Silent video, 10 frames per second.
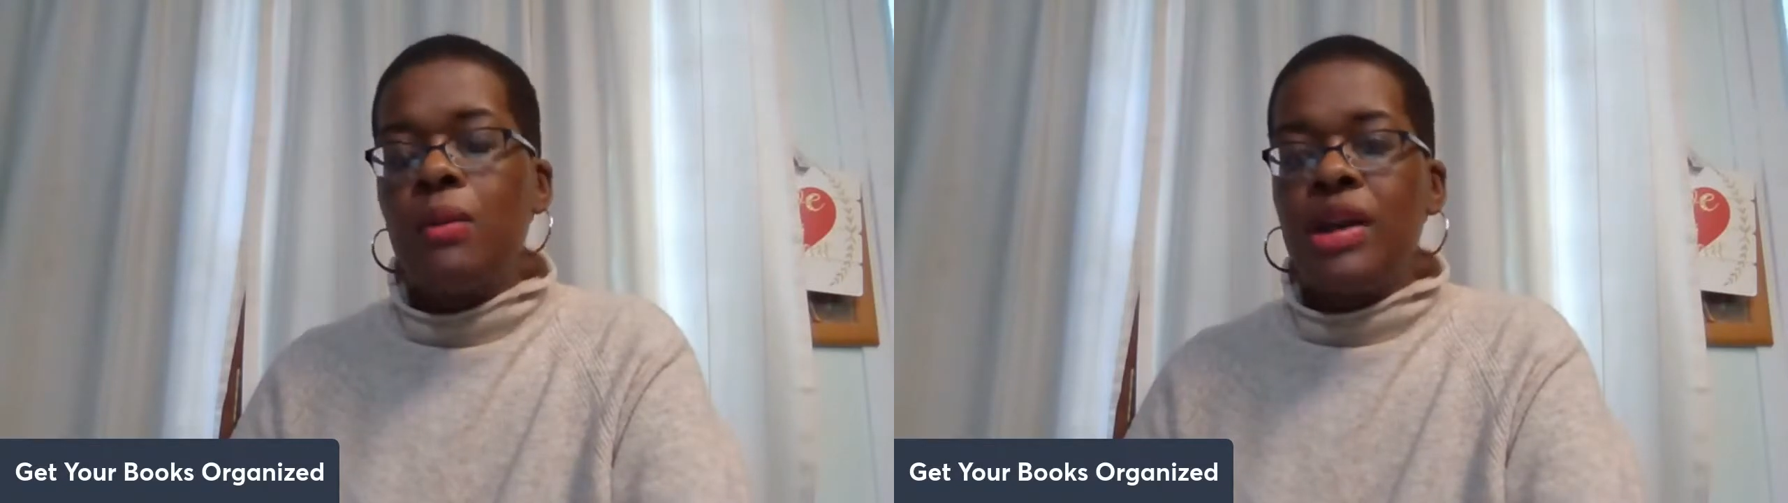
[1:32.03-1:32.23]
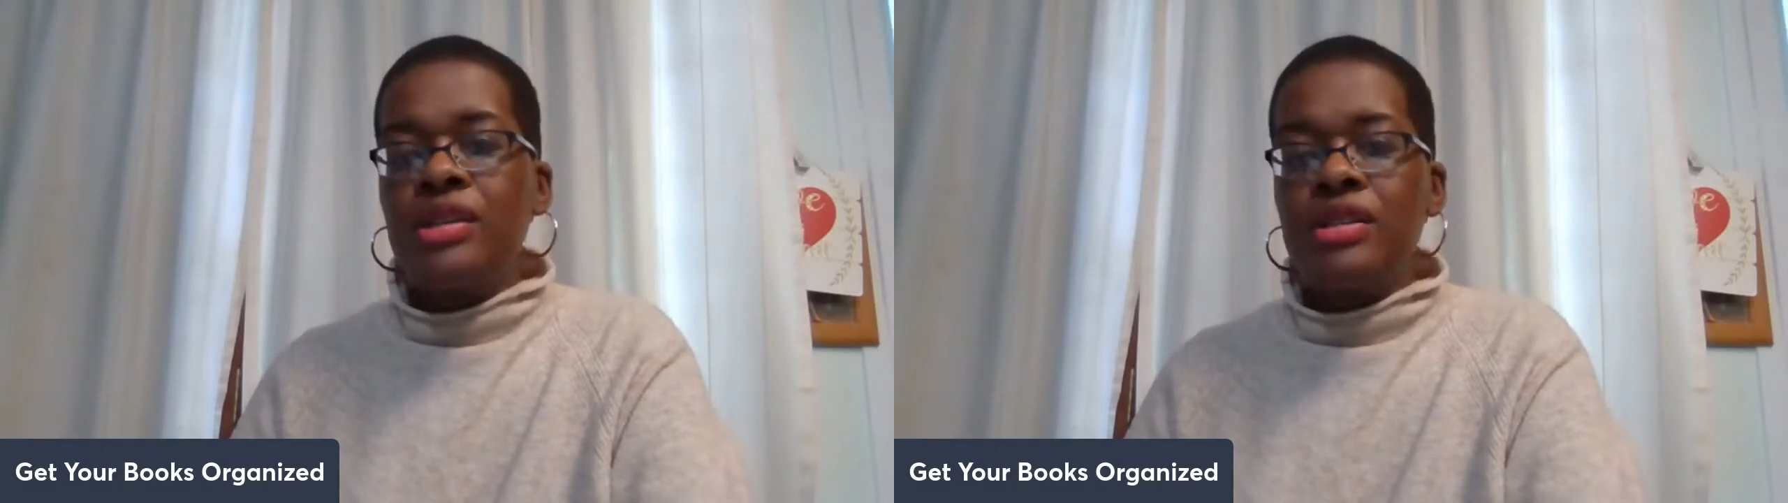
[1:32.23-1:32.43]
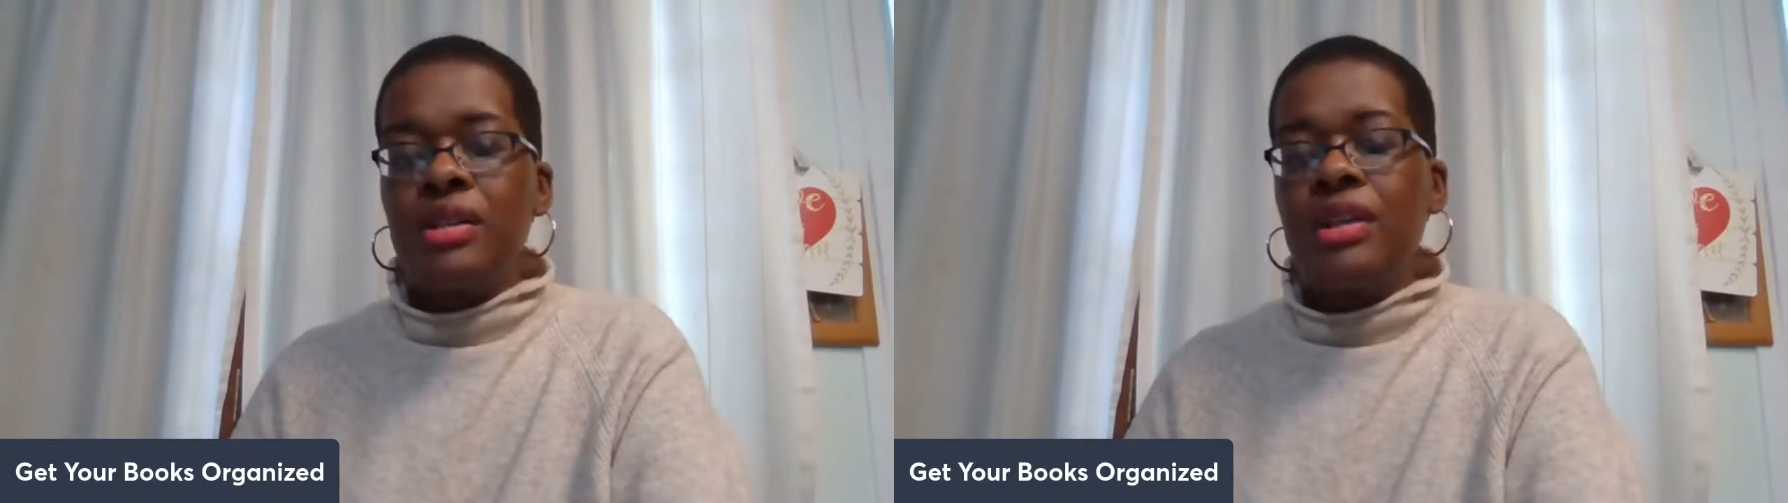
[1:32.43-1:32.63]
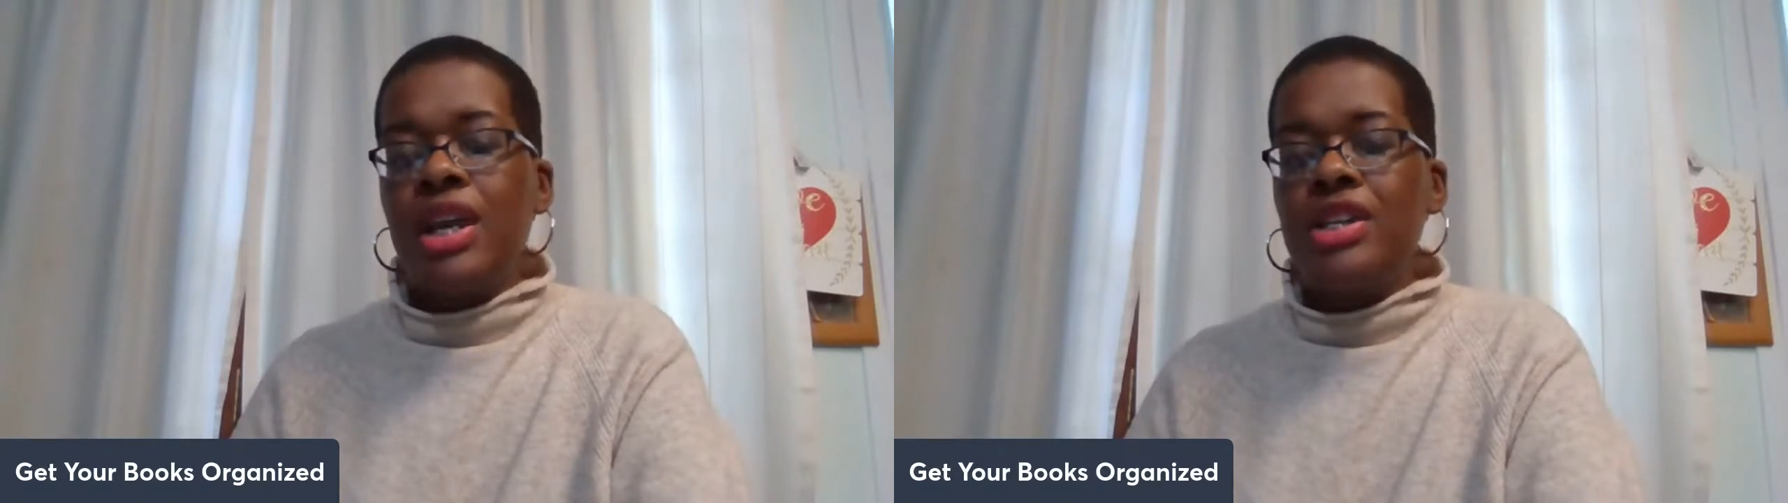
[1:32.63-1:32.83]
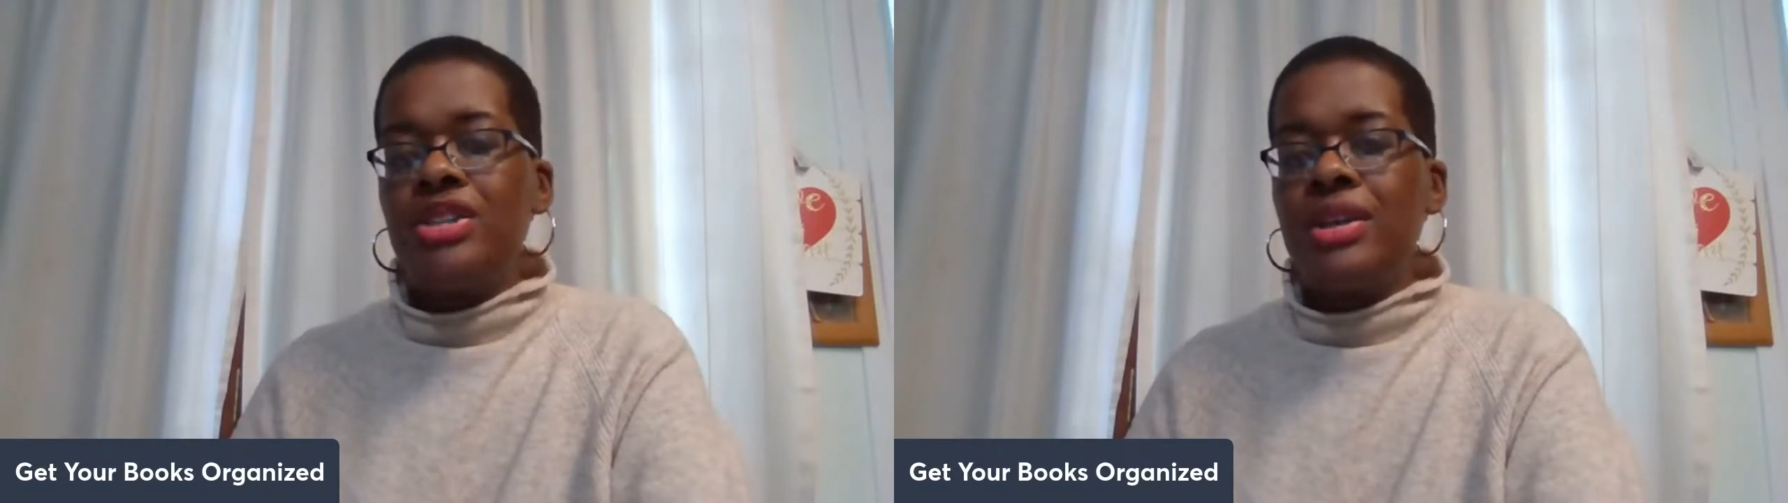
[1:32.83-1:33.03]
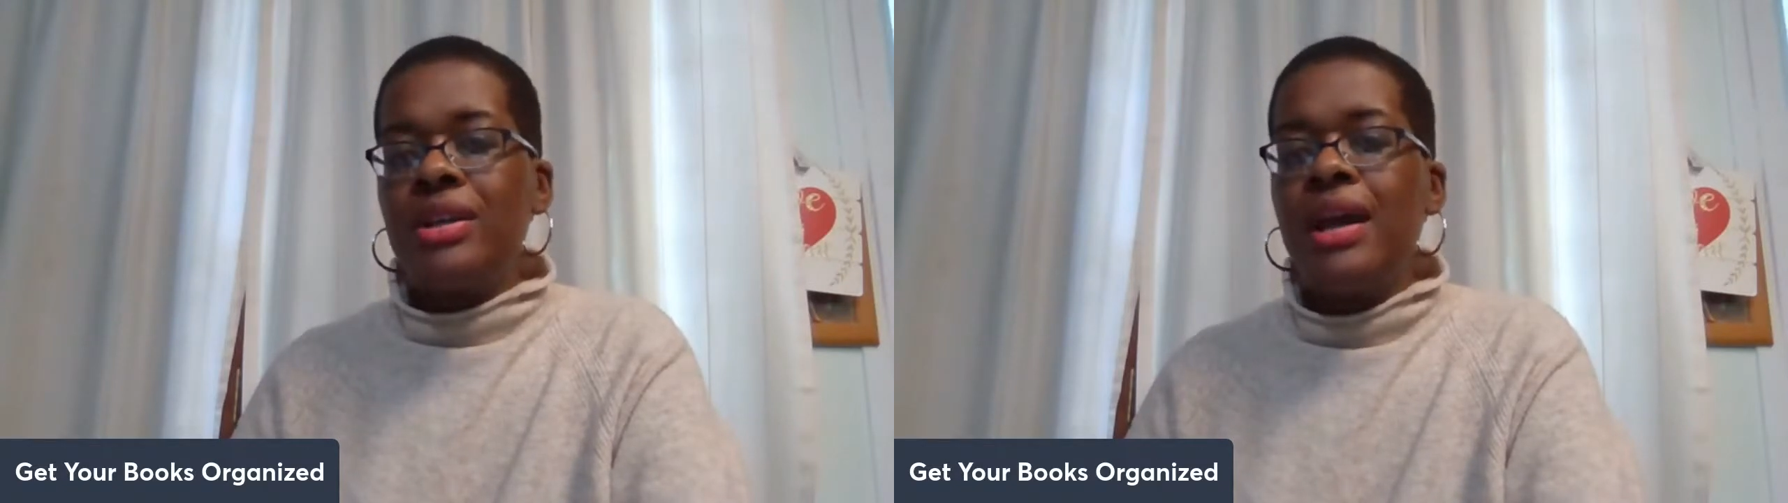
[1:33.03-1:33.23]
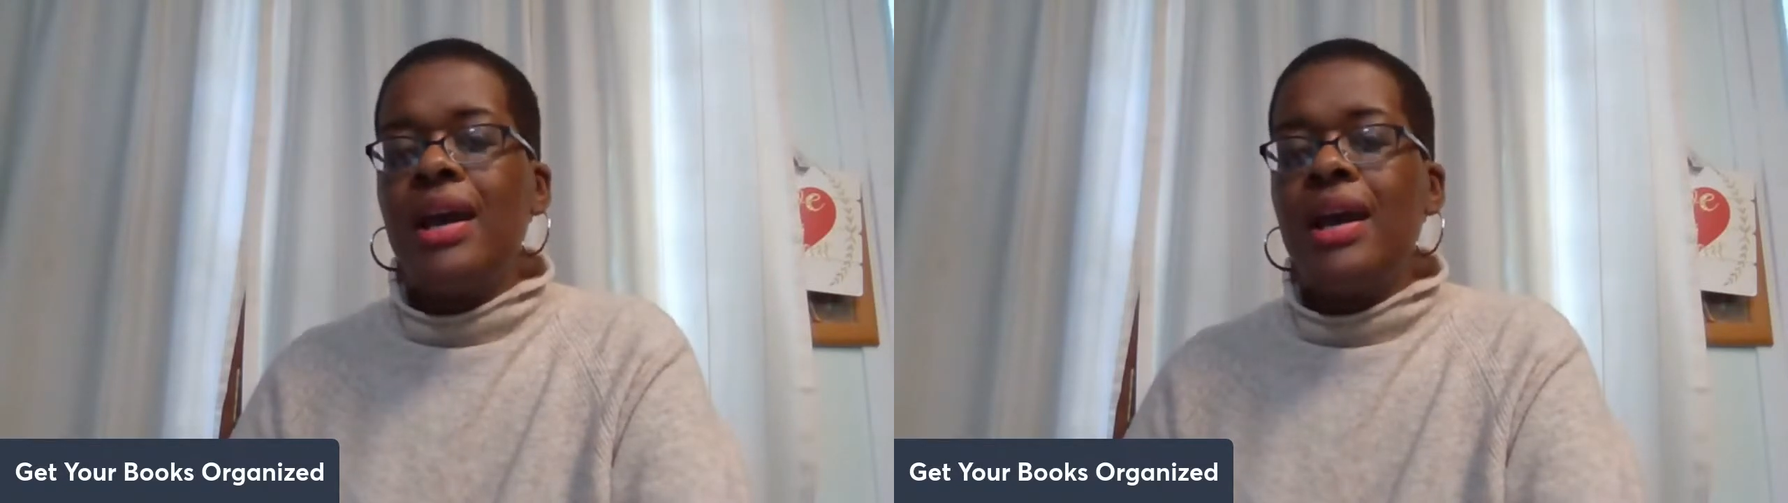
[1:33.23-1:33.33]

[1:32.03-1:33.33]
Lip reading: reconciliation,